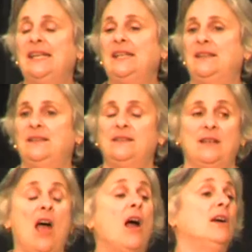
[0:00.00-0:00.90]
is
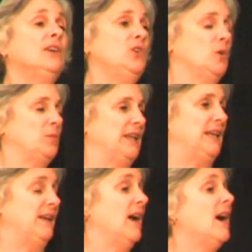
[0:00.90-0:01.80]

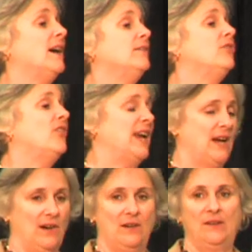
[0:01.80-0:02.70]
arguably
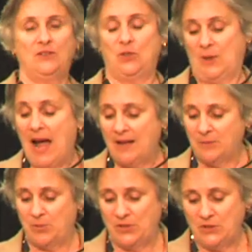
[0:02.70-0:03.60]
unfair to
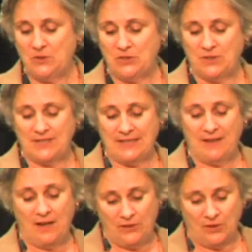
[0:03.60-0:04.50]
cotton producers in
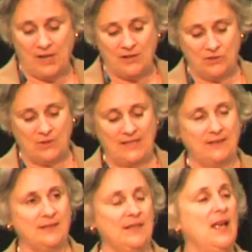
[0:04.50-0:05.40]
other
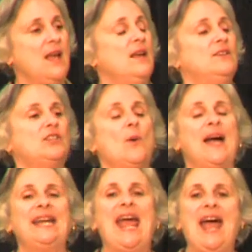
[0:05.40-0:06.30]
countries. So
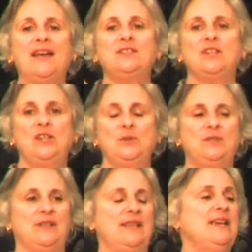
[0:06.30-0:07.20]
I'd ask you
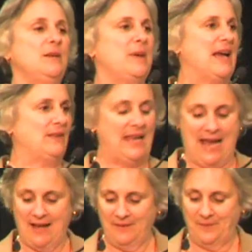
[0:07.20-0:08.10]
to think about
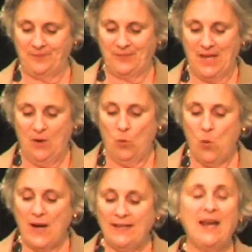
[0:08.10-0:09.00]
that.
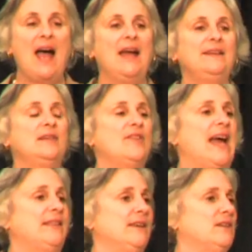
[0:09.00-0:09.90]
What kind of
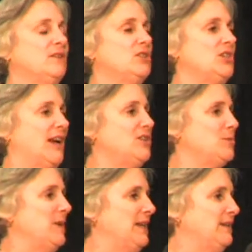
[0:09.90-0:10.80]
ethical
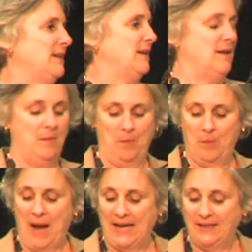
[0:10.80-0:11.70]
judgment
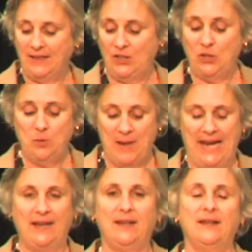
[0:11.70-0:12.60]
might you
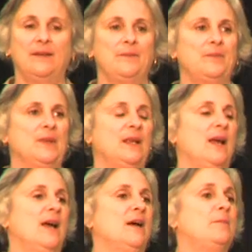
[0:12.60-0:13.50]
make
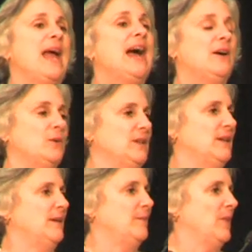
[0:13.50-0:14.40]
about
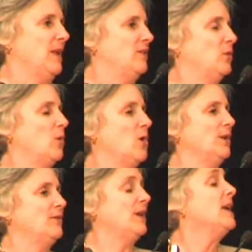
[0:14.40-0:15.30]
the role of